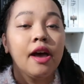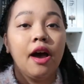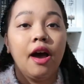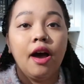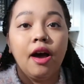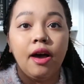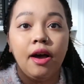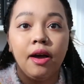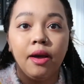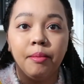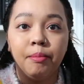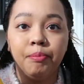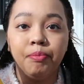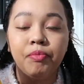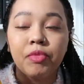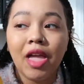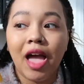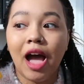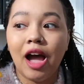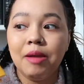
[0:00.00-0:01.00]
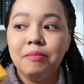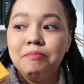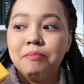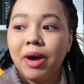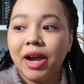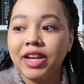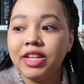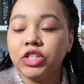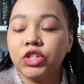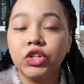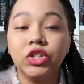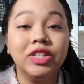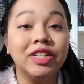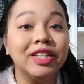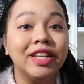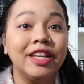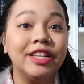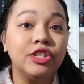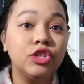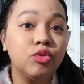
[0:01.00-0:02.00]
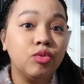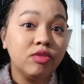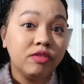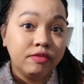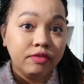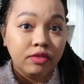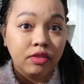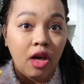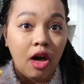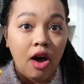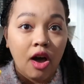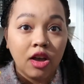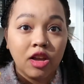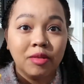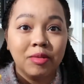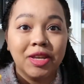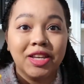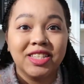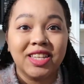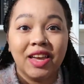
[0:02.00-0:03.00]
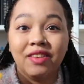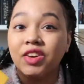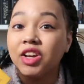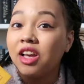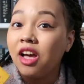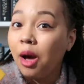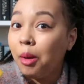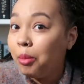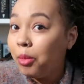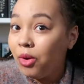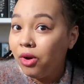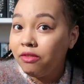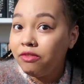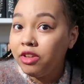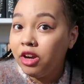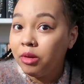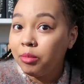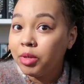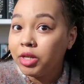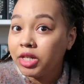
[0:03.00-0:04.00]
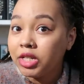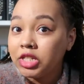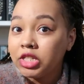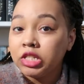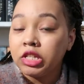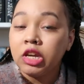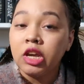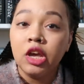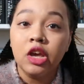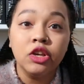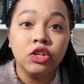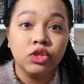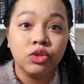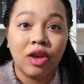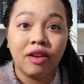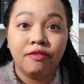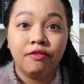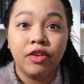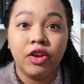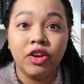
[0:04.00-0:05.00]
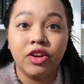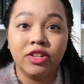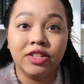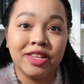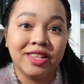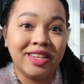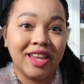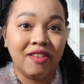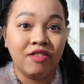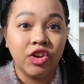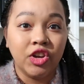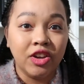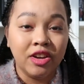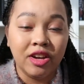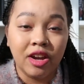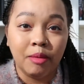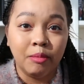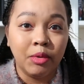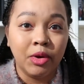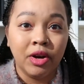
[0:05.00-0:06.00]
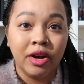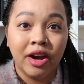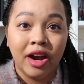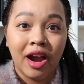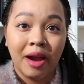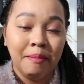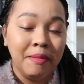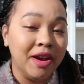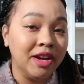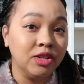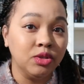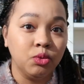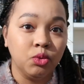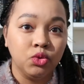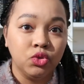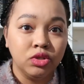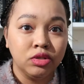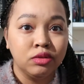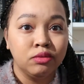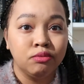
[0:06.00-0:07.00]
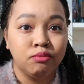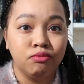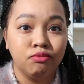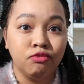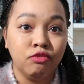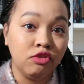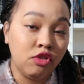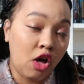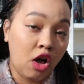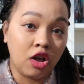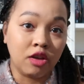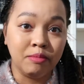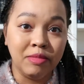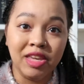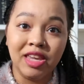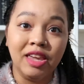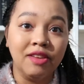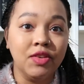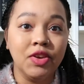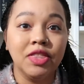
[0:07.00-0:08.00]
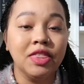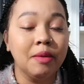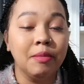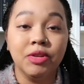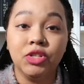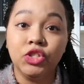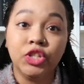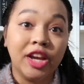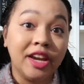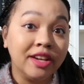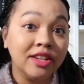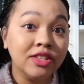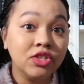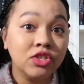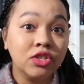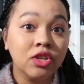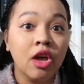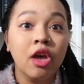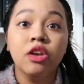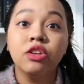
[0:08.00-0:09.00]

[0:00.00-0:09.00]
I might turn it into a vlog because I have a couple of their books, so I figured since I have a good number, I might as well just vlog me giving them a chance.